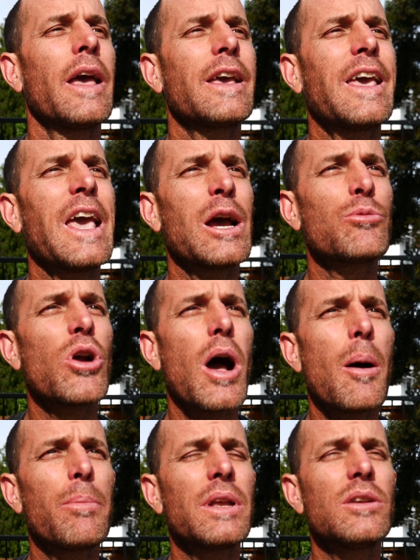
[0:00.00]
camera
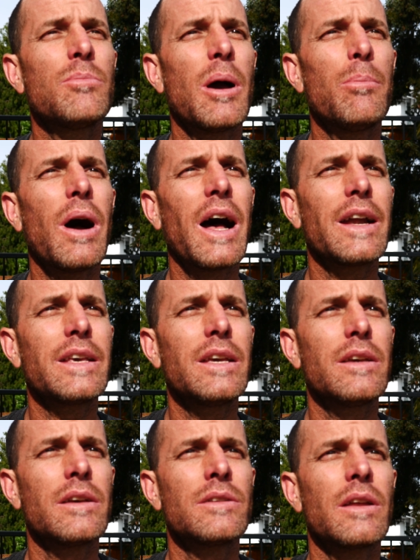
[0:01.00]
up into my
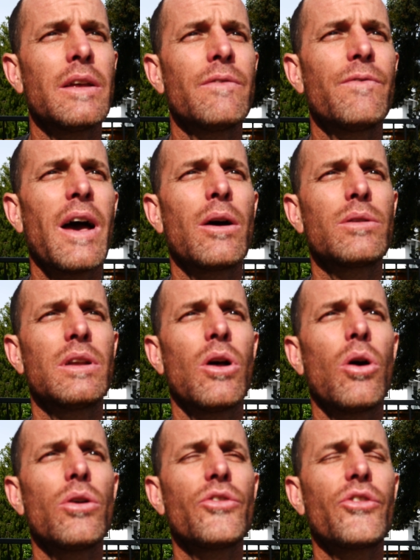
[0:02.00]
body and found an
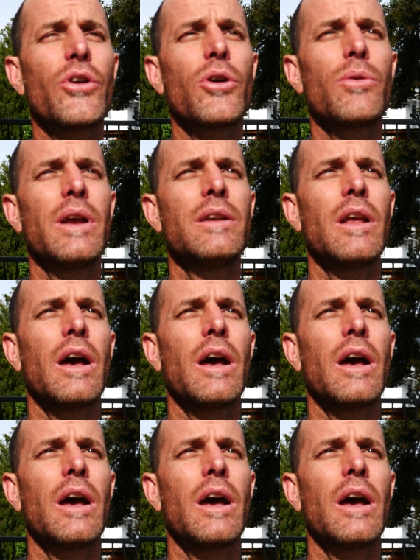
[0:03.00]
ulcer and